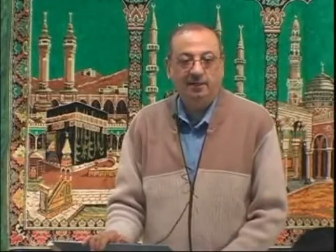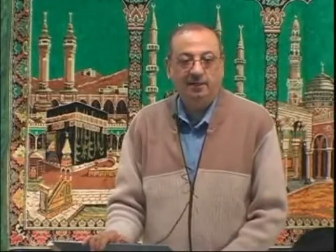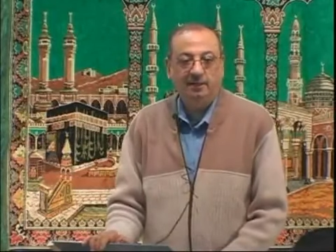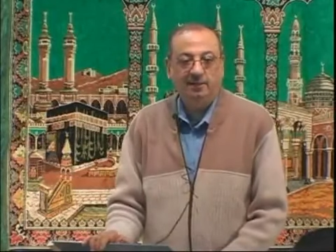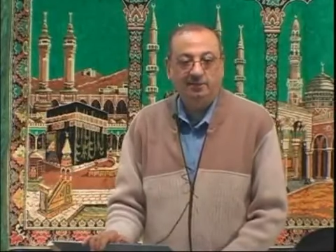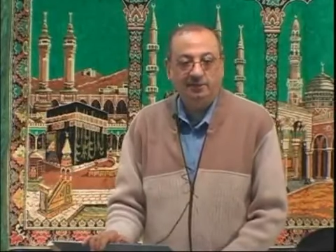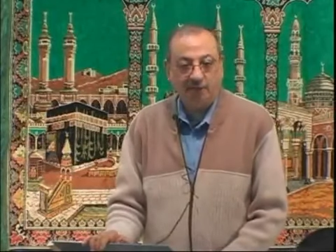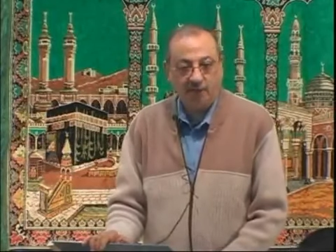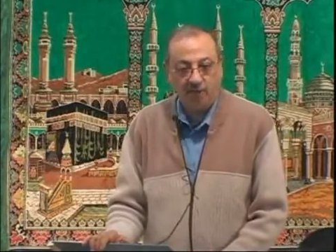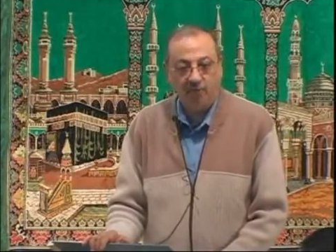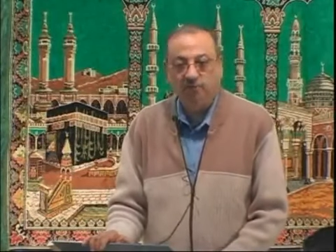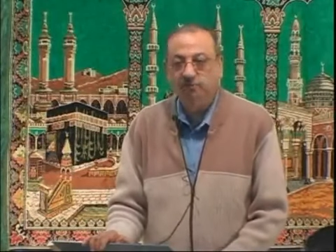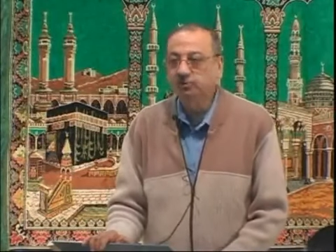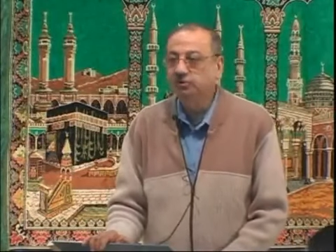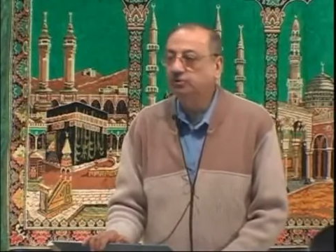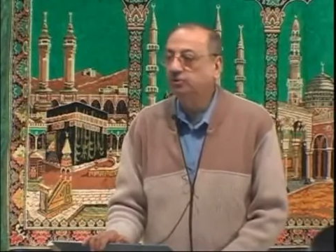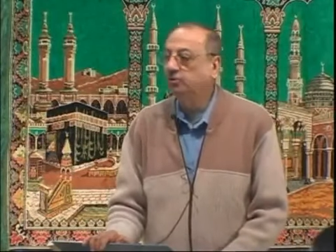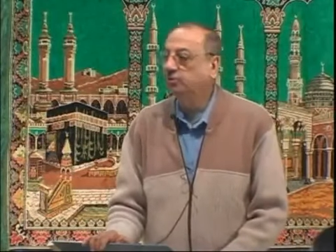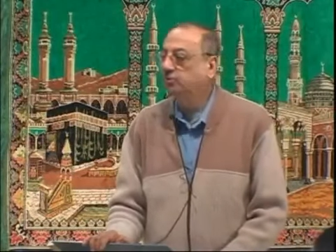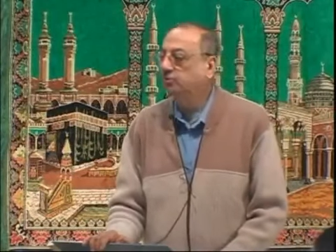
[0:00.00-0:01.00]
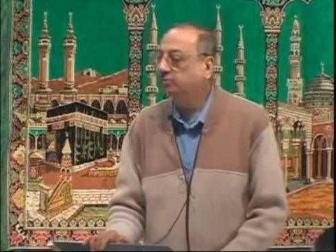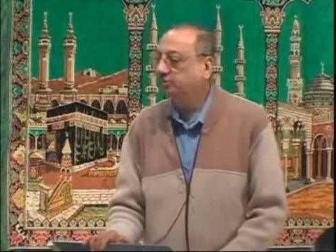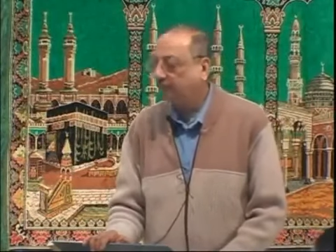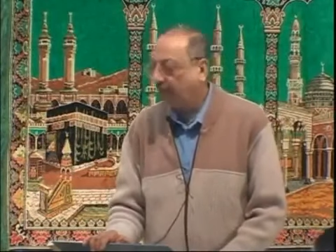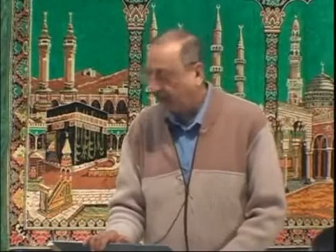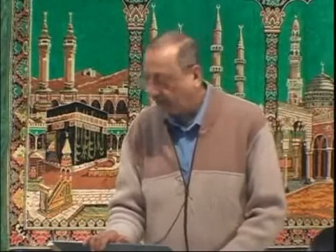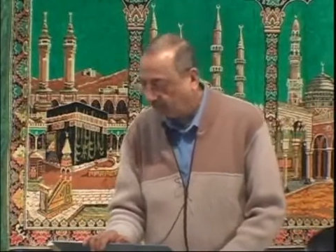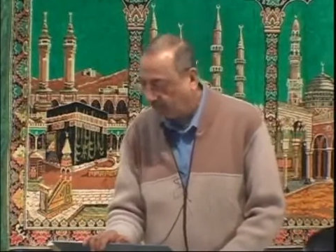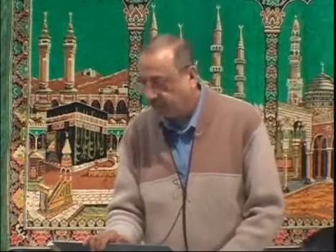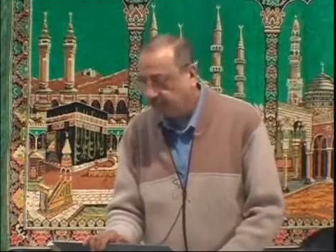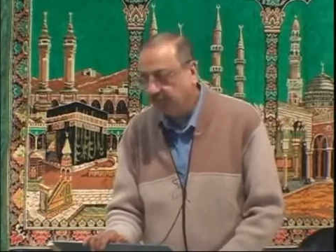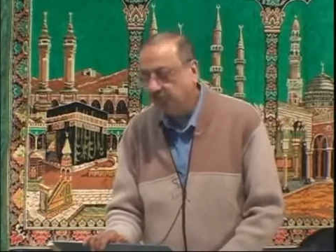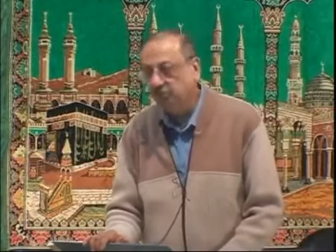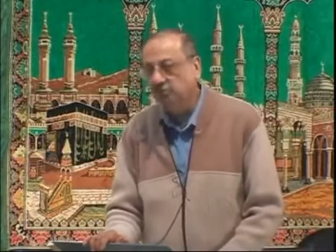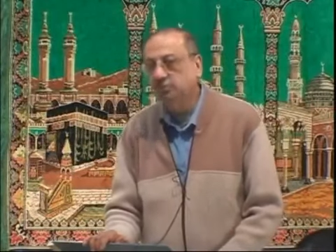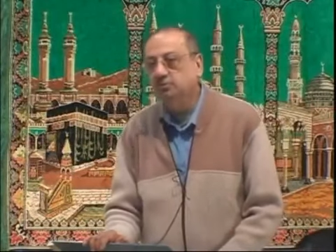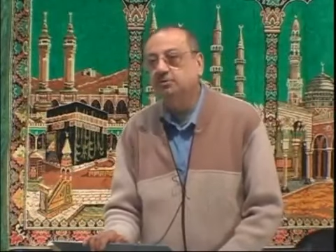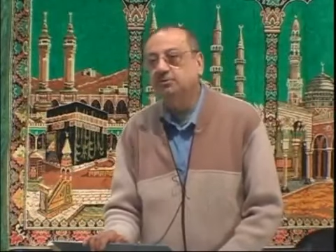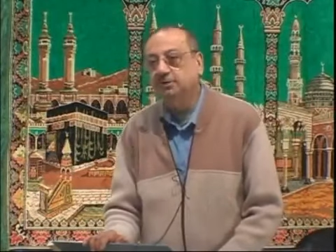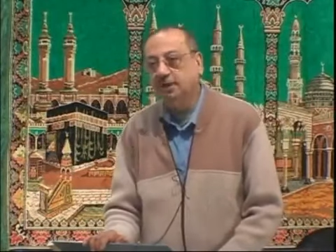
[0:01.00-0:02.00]
yahujju,
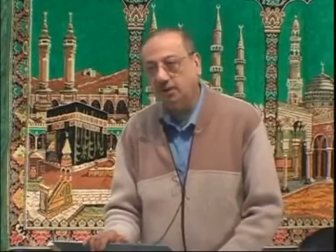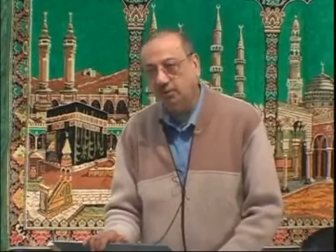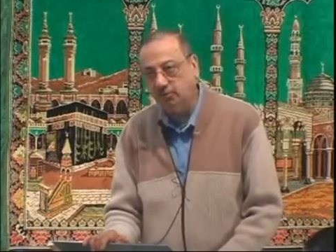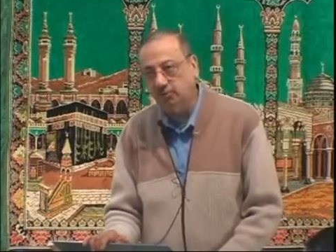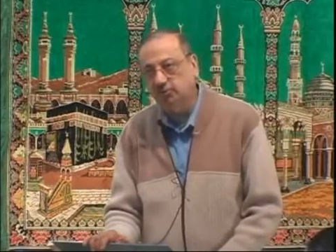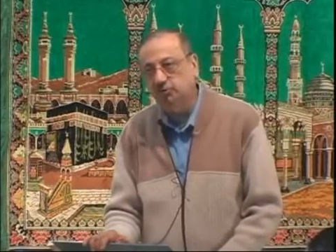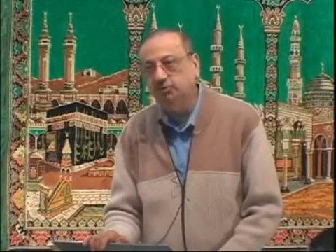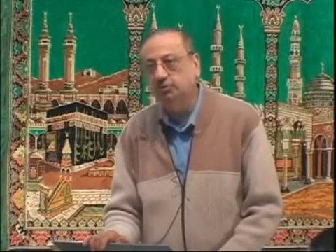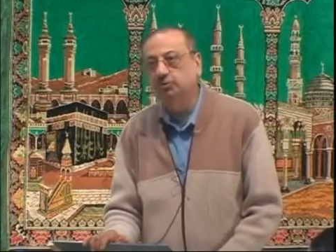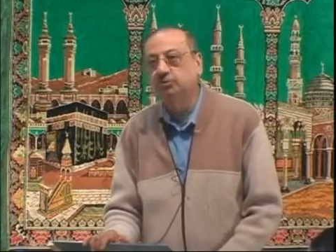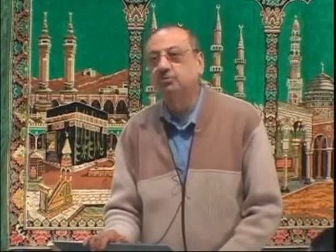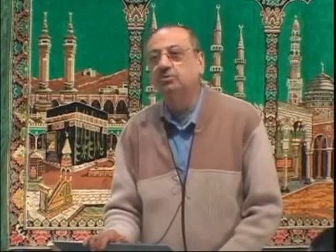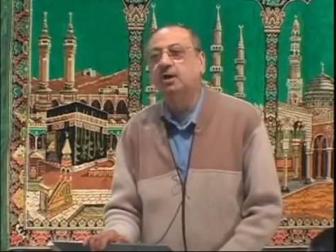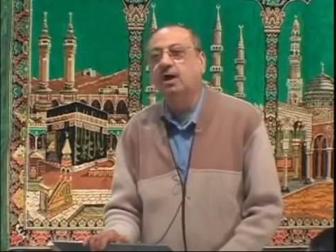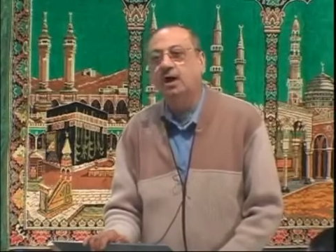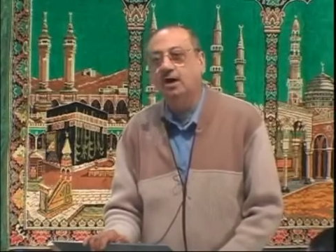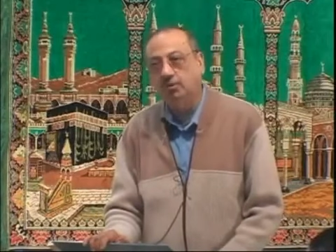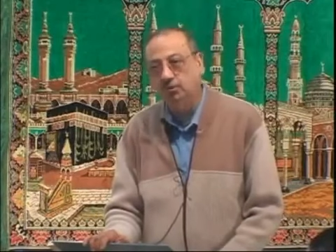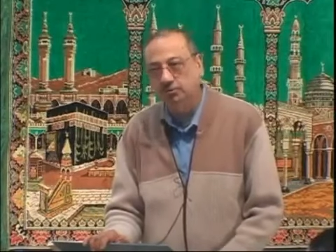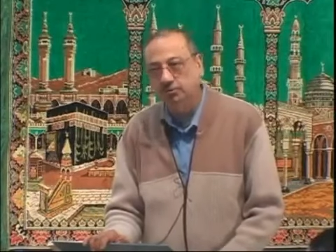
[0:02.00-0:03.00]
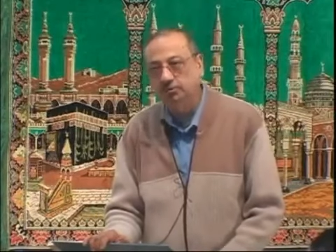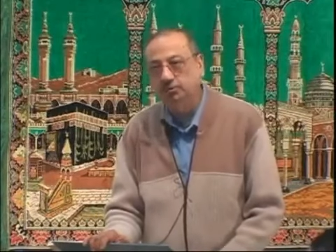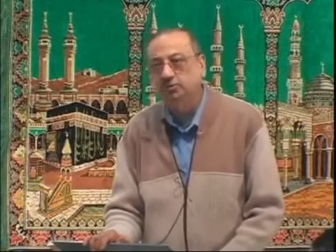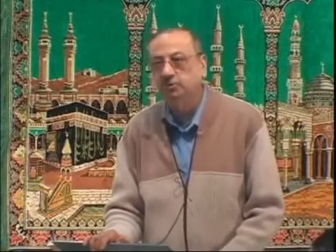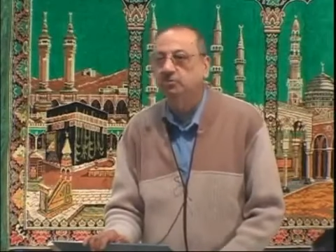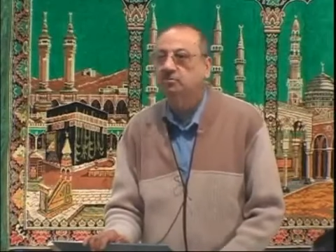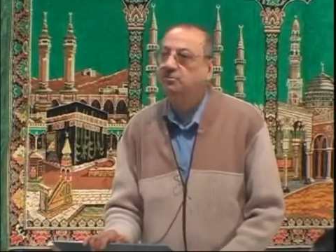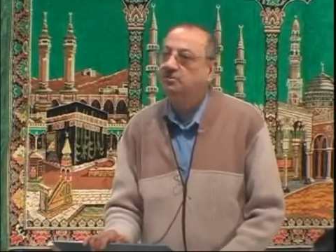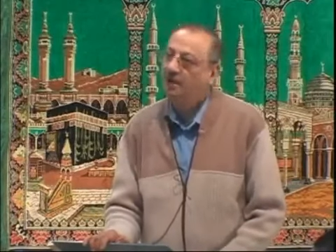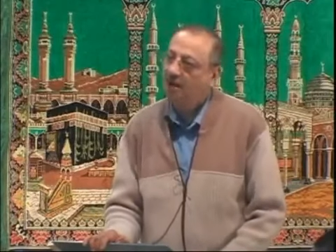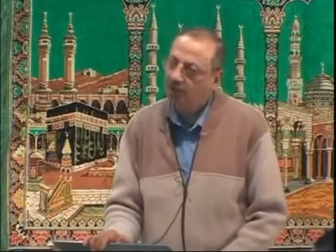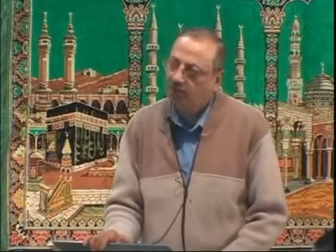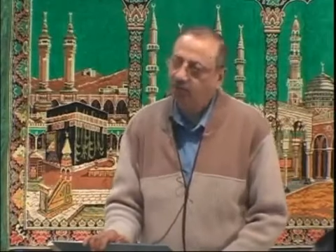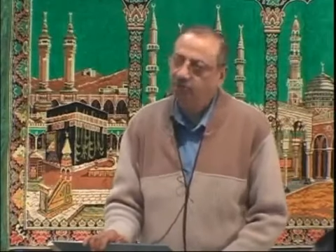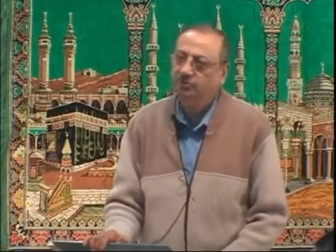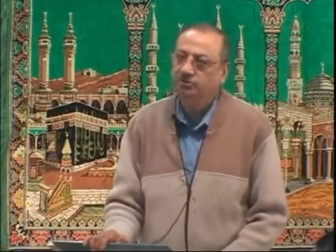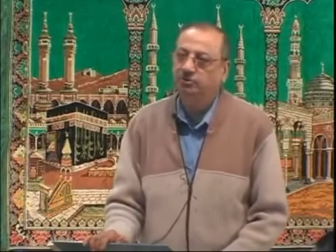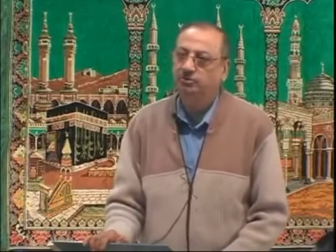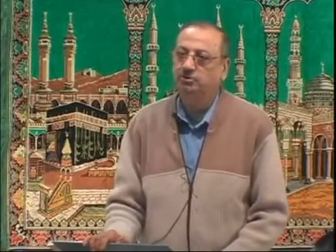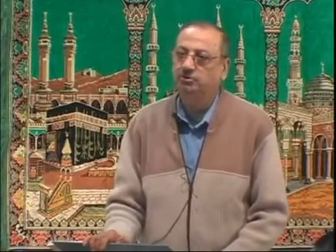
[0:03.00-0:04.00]
tahujju, tahujju, ahujju,
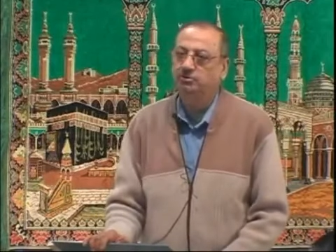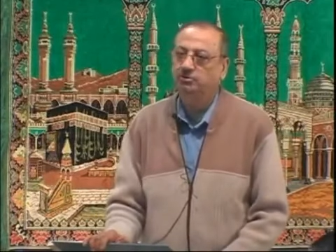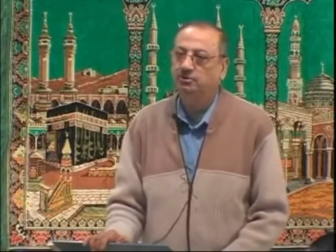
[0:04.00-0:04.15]
nahujju.